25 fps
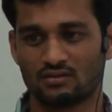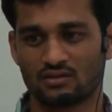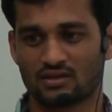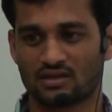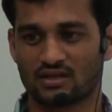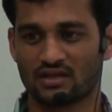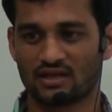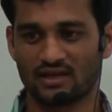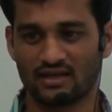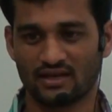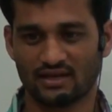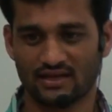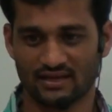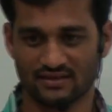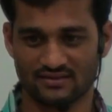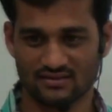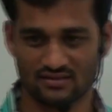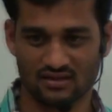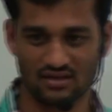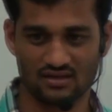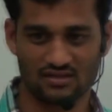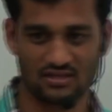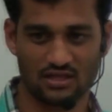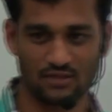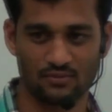Create
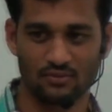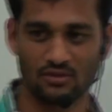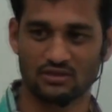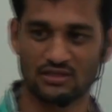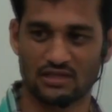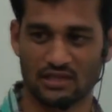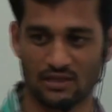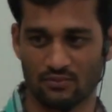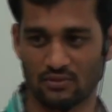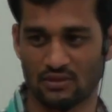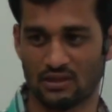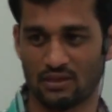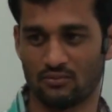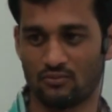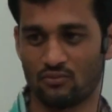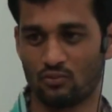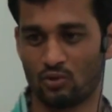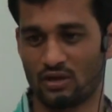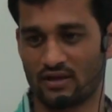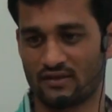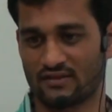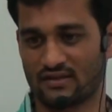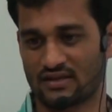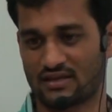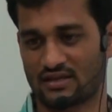external table, table name.
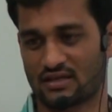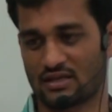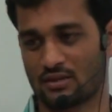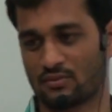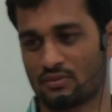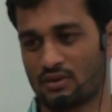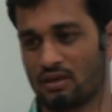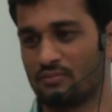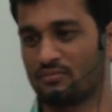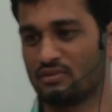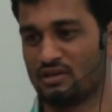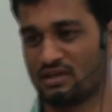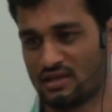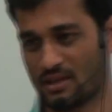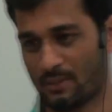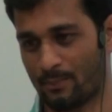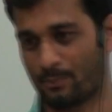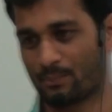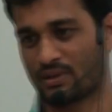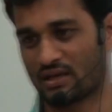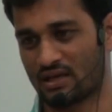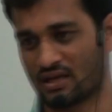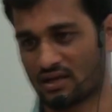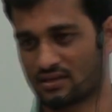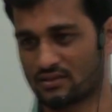What is that table name? E
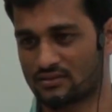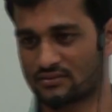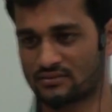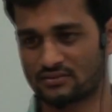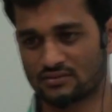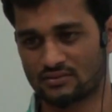M P L.